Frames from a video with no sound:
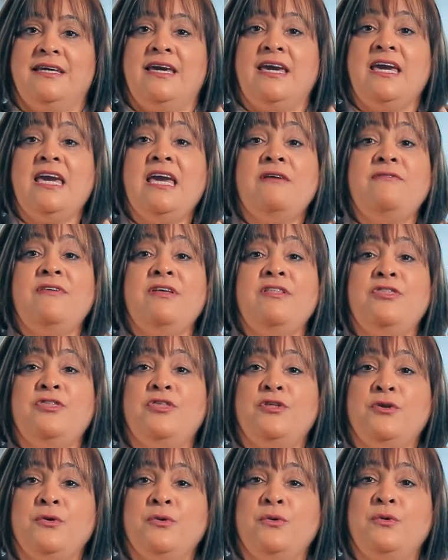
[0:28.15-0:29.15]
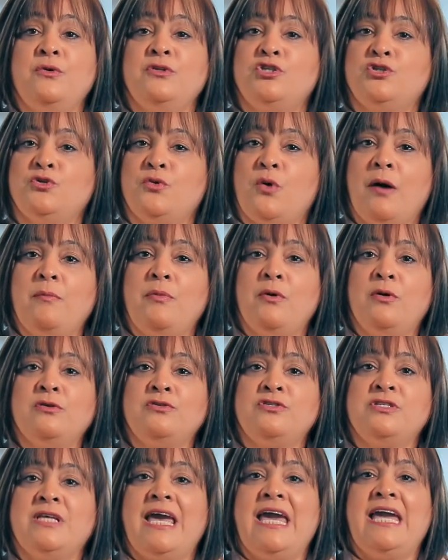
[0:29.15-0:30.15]
Even through
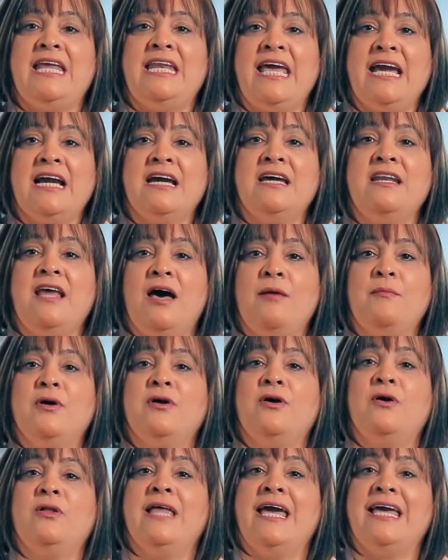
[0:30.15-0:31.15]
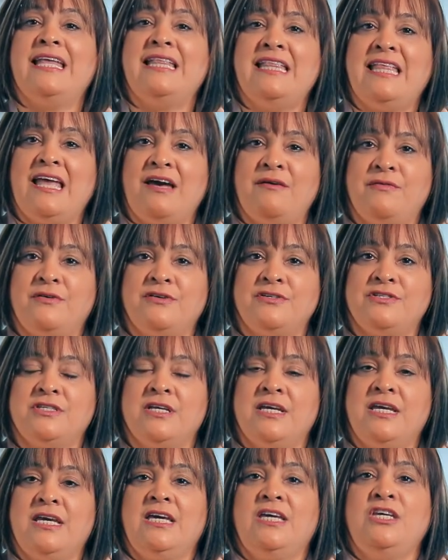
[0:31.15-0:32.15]
troubles and economical endeavors,
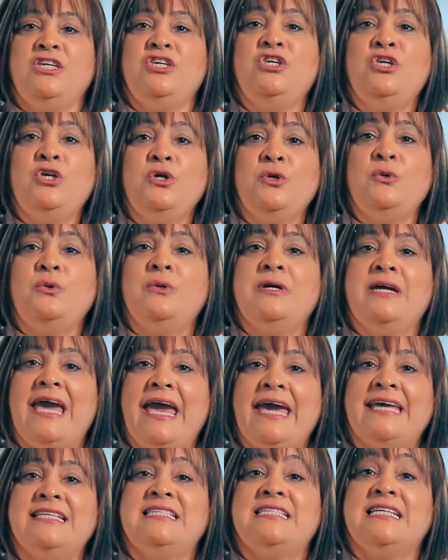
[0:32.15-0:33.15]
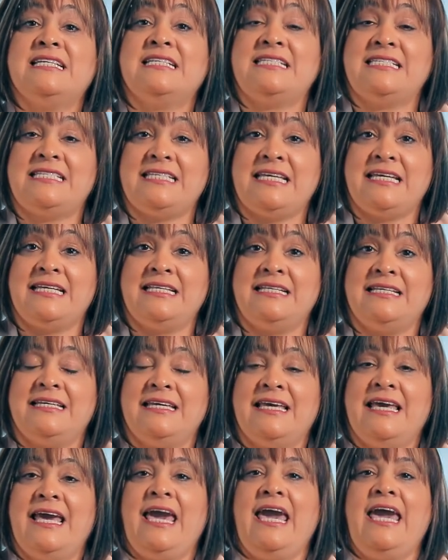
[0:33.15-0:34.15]
you can succeed
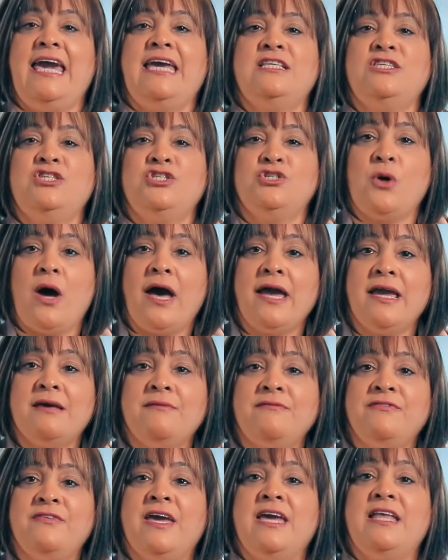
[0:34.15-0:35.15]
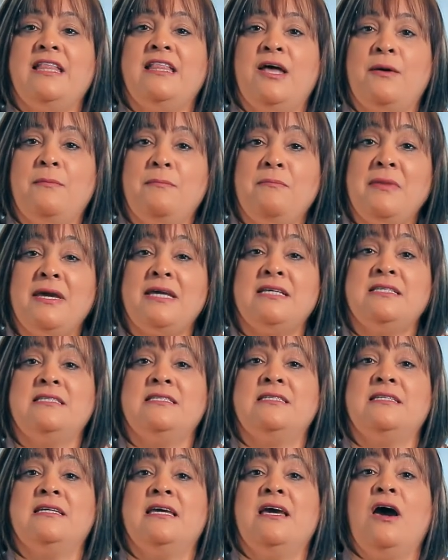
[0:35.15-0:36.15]
and triumph in the
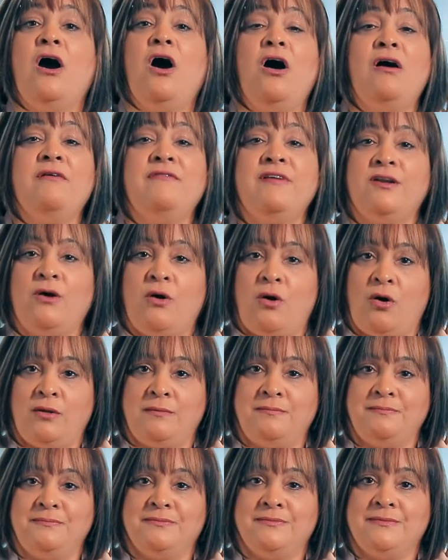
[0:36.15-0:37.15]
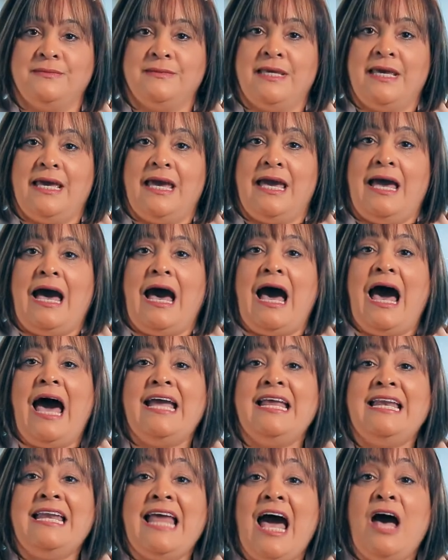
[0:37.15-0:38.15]
midst of it all.
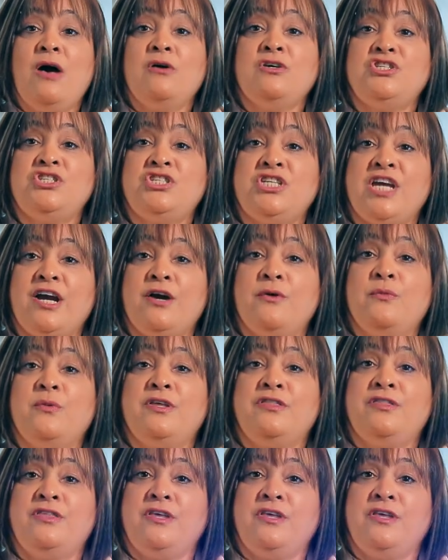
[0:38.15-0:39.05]
I now share with